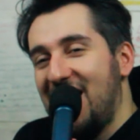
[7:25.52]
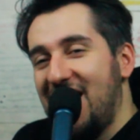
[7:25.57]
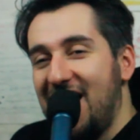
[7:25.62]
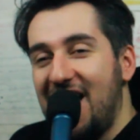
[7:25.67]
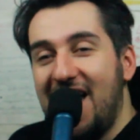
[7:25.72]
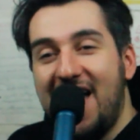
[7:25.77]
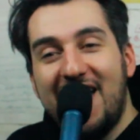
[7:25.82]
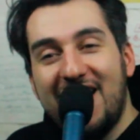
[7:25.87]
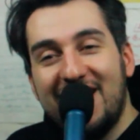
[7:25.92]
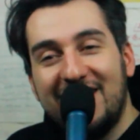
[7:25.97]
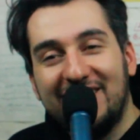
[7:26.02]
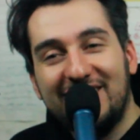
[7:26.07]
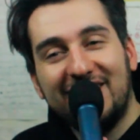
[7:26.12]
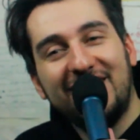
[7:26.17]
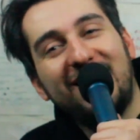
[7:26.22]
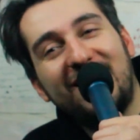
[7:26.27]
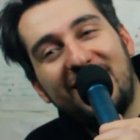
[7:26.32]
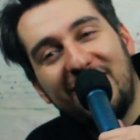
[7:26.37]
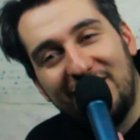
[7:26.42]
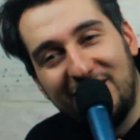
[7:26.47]
and
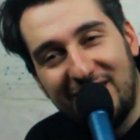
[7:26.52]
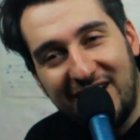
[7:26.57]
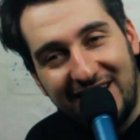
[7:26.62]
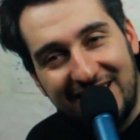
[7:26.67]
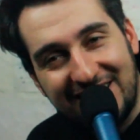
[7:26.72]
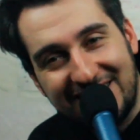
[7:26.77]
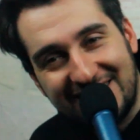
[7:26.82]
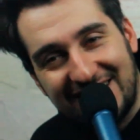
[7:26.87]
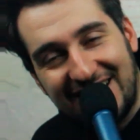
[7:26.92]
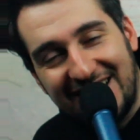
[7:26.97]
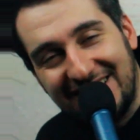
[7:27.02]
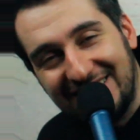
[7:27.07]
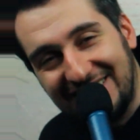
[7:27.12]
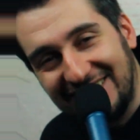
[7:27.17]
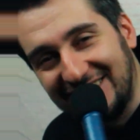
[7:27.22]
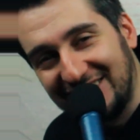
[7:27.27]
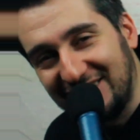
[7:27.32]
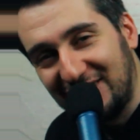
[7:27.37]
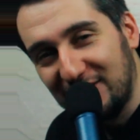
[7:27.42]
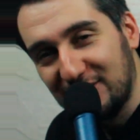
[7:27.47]
on the other side
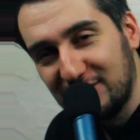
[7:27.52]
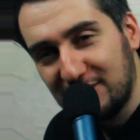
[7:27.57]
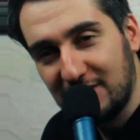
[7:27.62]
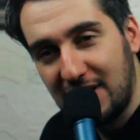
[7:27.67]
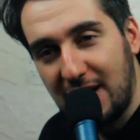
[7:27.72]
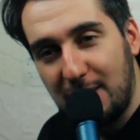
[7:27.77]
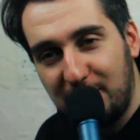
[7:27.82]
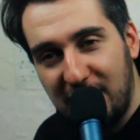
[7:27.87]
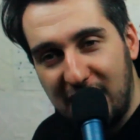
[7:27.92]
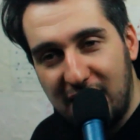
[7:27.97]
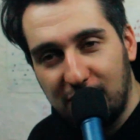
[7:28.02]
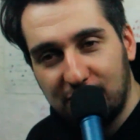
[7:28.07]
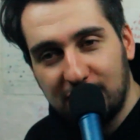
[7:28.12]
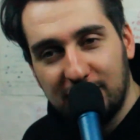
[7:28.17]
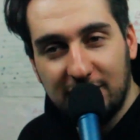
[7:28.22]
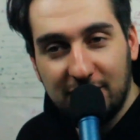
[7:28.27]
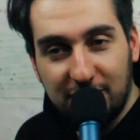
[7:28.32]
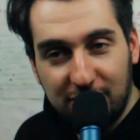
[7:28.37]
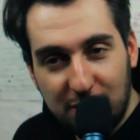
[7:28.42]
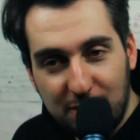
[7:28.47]
is also
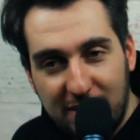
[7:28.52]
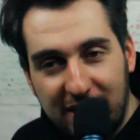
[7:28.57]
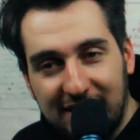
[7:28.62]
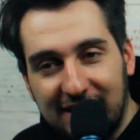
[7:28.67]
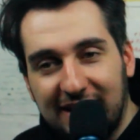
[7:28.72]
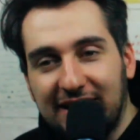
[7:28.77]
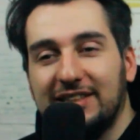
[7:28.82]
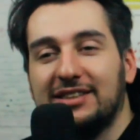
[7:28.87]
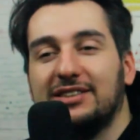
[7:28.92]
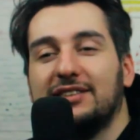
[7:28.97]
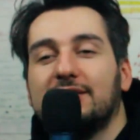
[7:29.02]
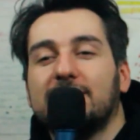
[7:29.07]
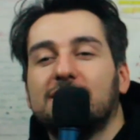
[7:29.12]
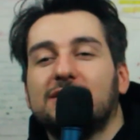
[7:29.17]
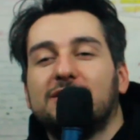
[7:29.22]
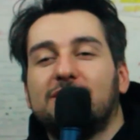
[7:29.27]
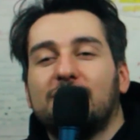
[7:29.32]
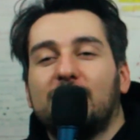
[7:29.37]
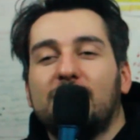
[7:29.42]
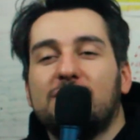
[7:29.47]
about informatics
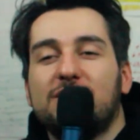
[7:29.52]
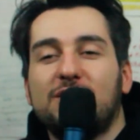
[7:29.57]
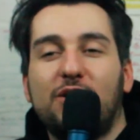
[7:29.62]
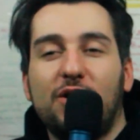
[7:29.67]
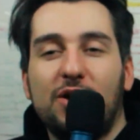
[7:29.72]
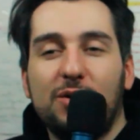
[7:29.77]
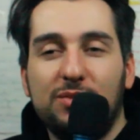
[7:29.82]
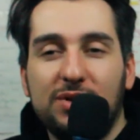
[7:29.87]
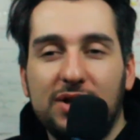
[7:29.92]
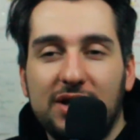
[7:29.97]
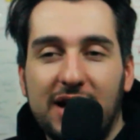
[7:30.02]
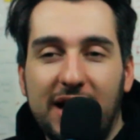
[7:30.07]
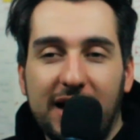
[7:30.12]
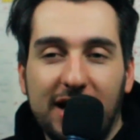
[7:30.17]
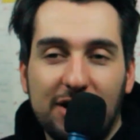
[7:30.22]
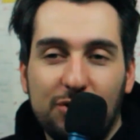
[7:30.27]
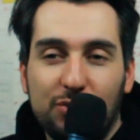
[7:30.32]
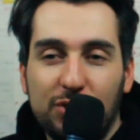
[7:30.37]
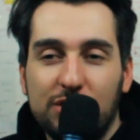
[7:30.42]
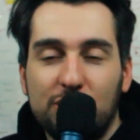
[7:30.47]
so it's gonna be
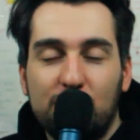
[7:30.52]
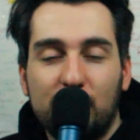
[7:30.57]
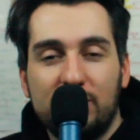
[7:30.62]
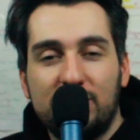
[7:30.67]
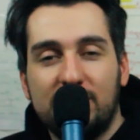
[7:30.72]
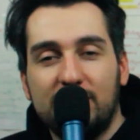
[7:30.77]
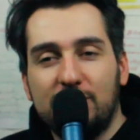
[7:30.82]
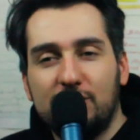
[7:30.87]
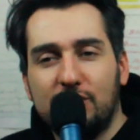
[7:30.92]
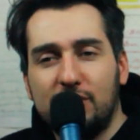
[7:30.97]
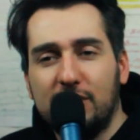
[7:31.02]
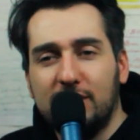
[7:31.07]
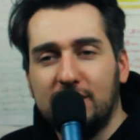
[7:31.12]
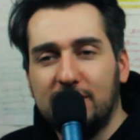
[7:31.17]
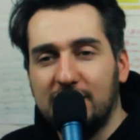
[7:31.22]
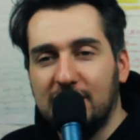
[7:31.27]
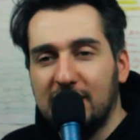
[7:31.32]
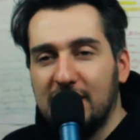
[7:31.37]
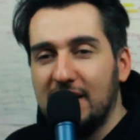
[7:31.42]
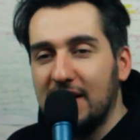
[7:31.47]
like a really interesting
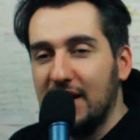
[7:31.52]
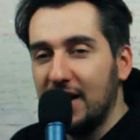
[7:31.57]
journey